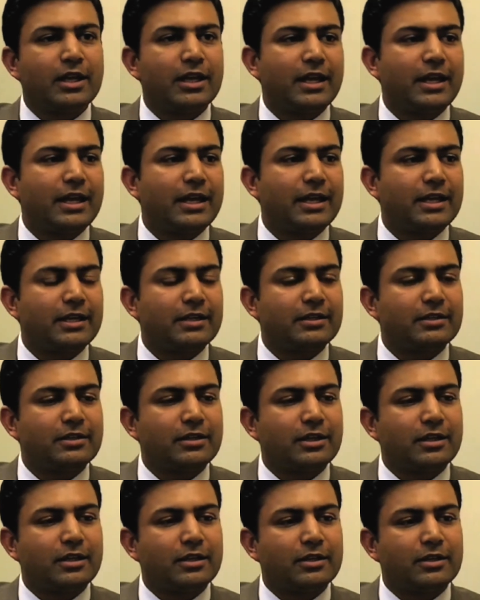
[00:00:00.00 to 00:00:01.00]
and
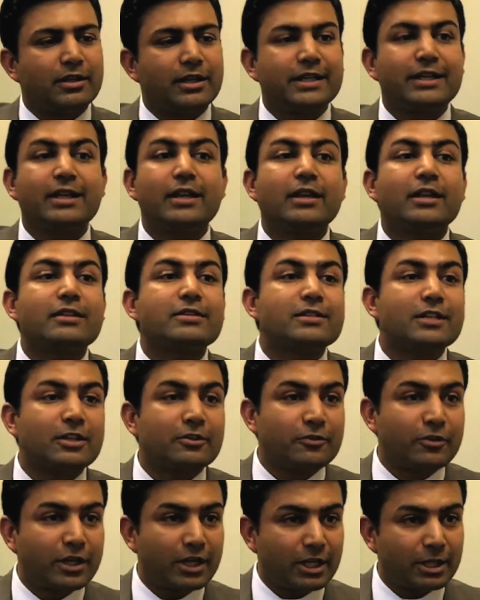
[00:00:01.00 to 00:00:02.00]
attending
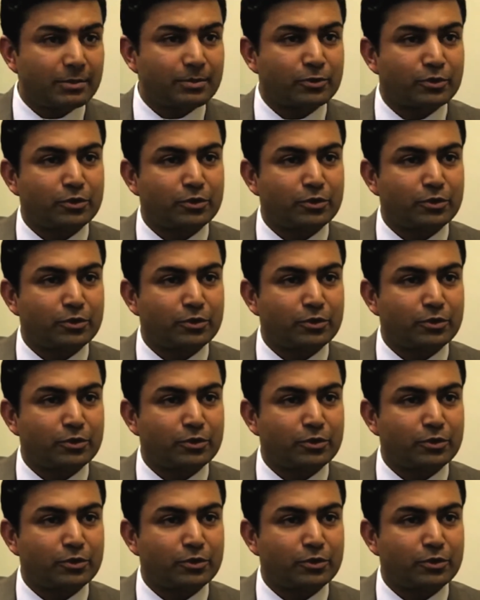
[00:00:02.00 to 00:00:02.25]
self-help